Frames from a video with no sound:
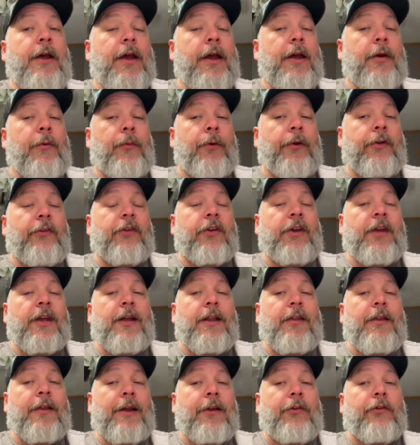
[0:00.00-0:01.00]
And once
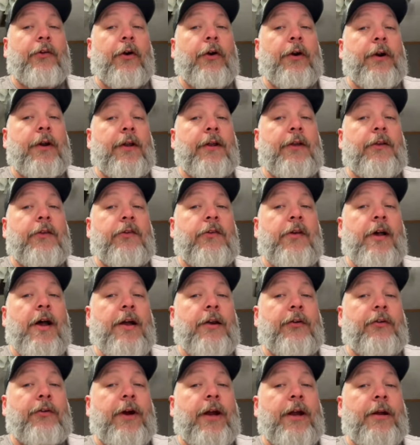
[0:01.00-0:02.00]
again, these are
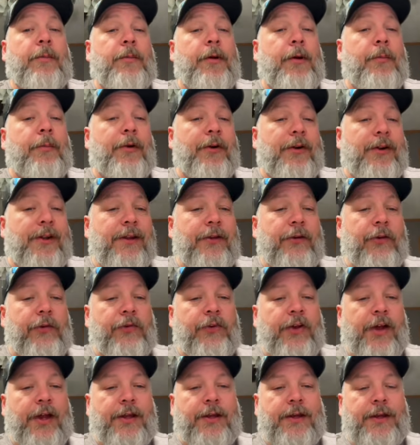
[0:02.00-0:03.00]
inside track member
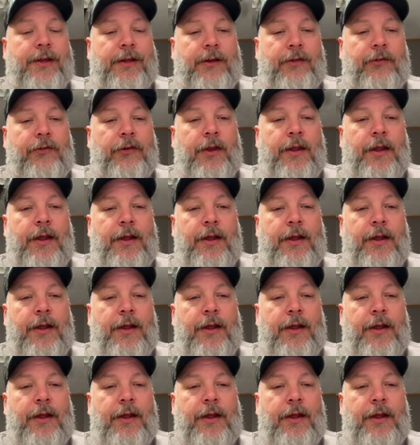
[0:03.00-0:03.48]
deals on these.